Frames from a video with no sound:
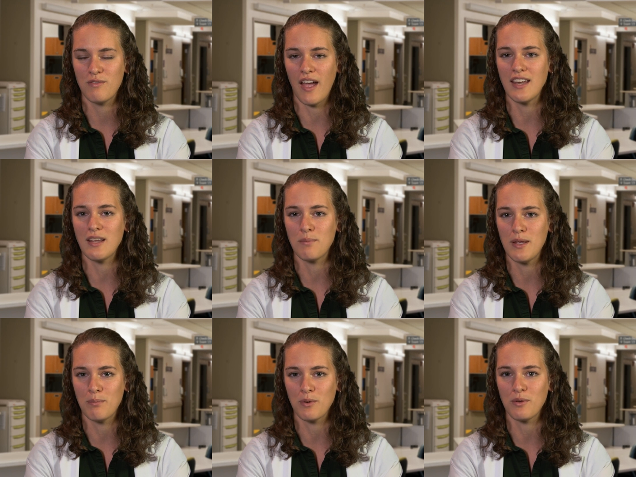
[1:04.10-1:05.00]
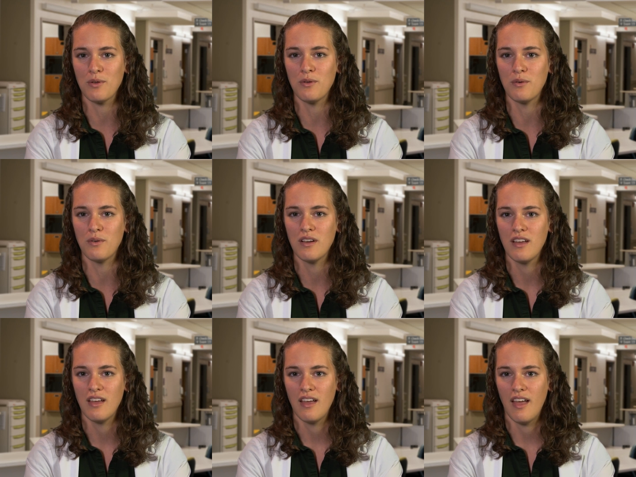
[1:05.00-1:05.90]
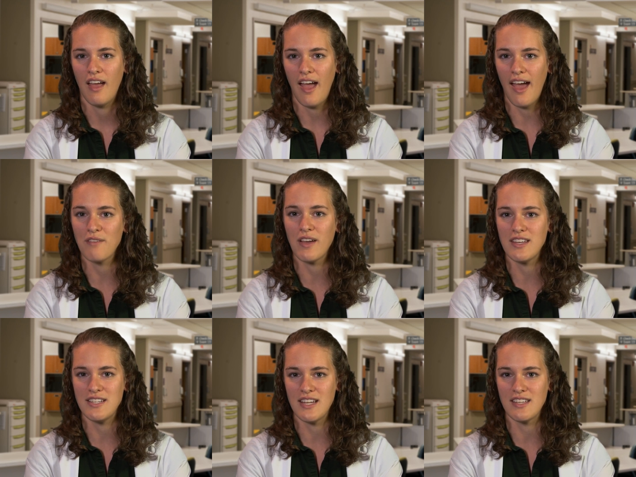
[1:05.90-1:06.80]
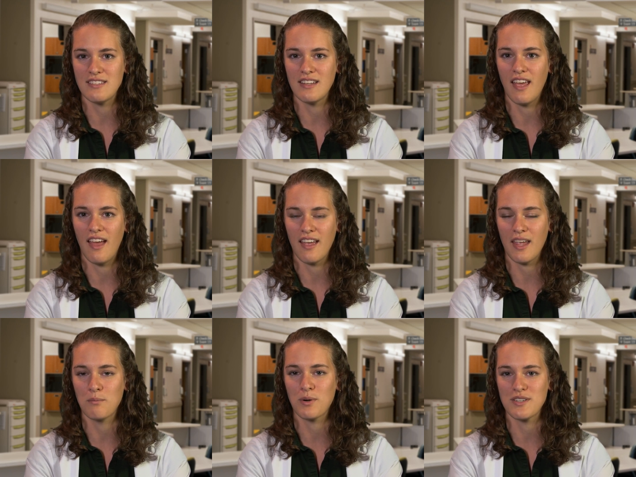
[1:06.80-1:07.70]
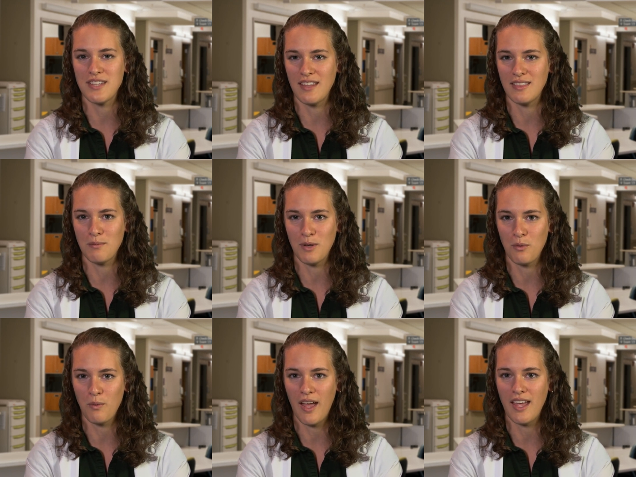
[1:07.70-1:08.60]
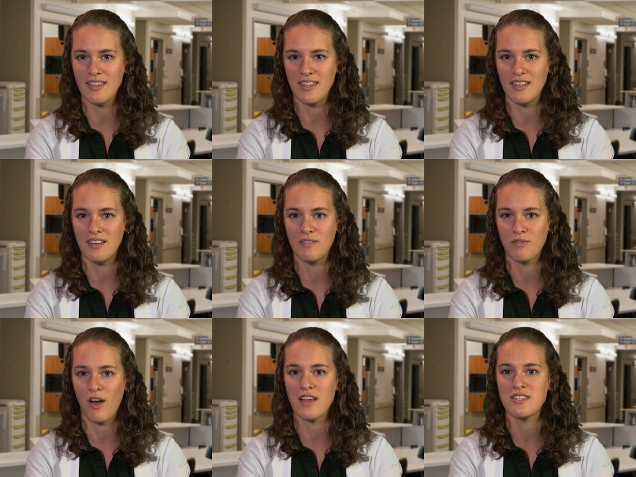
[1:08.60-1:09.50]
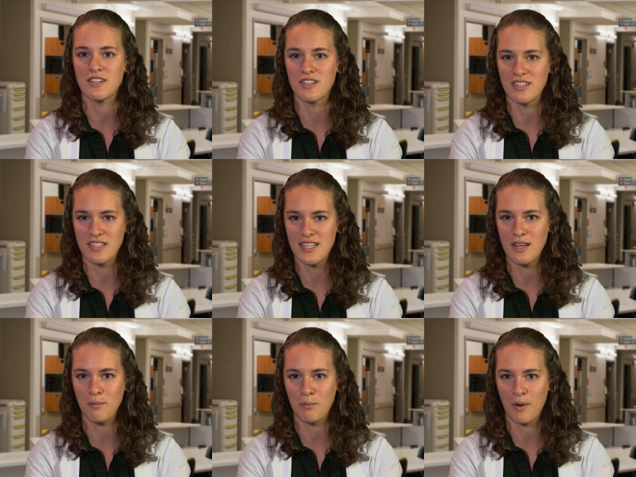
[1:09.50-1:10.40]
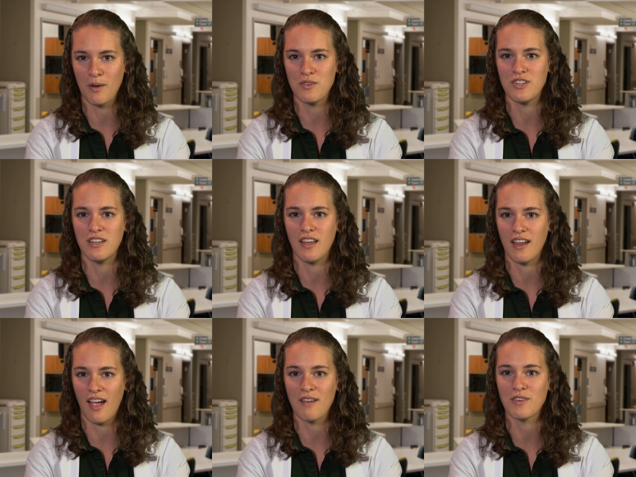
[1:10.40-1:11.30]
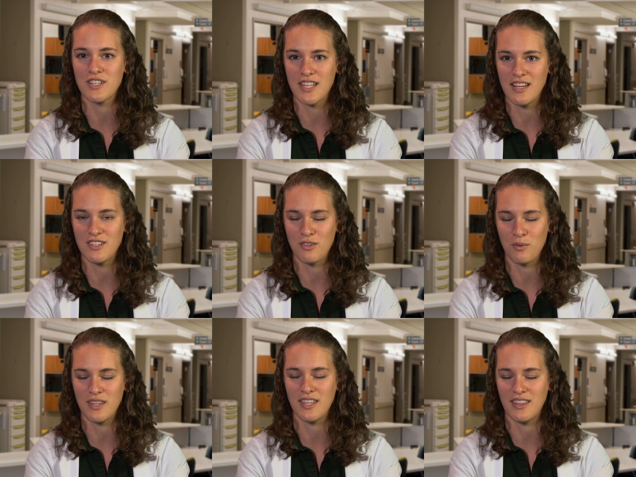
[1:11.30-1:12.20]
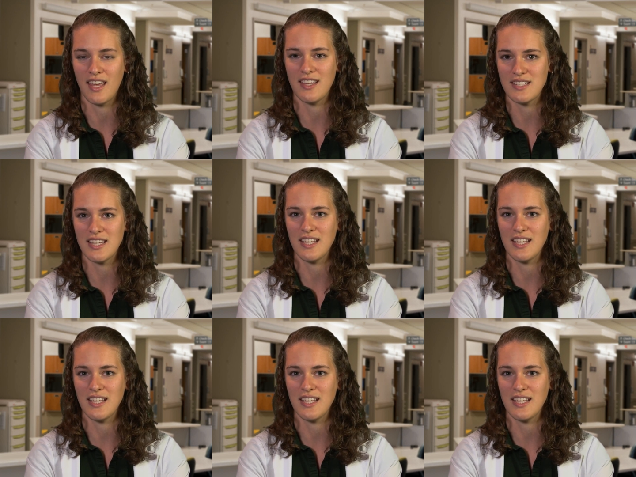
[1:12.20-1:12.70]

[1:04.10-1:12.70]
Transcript: finding people who have ideas and can present them in a way that fosters the team approach and a conversation within that